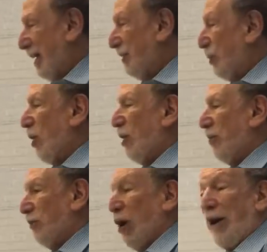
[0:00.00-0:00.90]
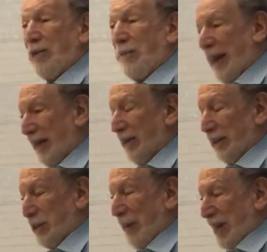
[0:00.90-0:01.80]
incur large medical
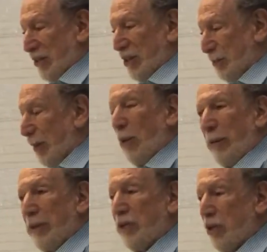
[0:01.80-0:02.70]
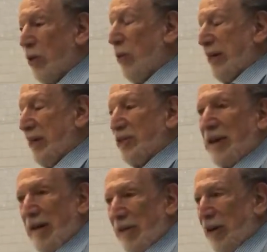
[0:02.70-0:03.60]
expenses. But when we do, we
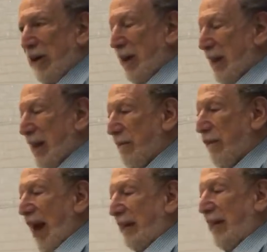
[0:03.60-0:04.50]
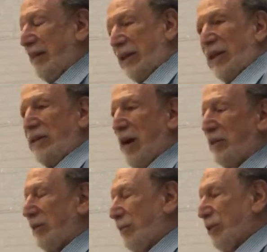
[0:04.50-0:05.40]
discover, in fact, that the
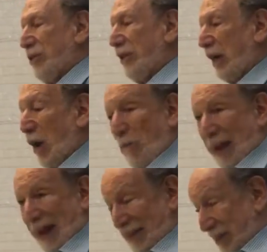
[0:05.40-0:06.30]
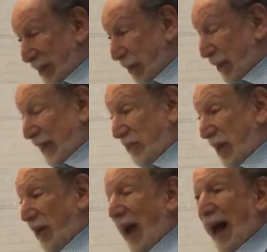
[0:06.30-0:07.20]
deductibles and the copays and the things
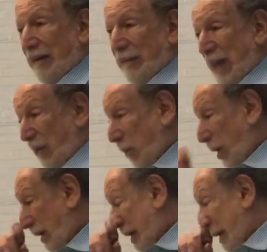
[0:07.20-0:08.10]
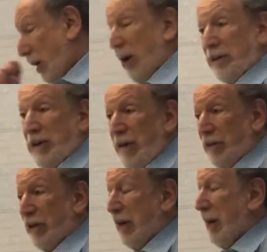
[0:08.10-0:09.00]
that are out of network and that aren't
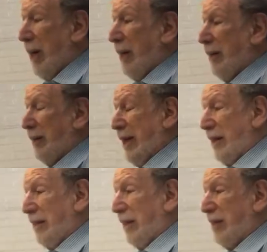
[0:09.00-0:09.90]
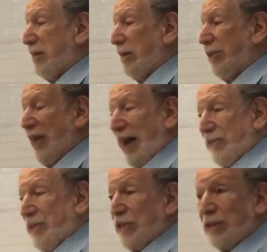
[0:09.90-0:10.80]
covered lead to
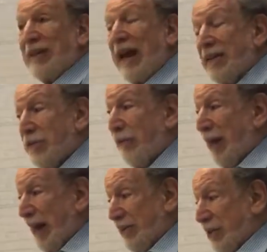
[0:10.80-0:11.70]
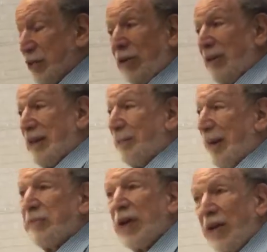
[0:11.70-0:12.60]
thousands or tens of thousands or
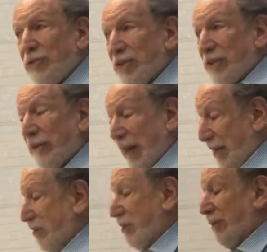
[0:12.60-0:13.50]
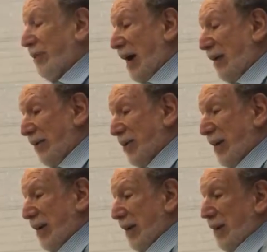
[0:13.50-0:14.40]
sometimes hundreds of thousands of dollars
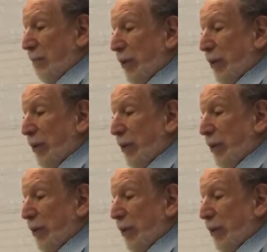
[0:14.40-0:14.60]
in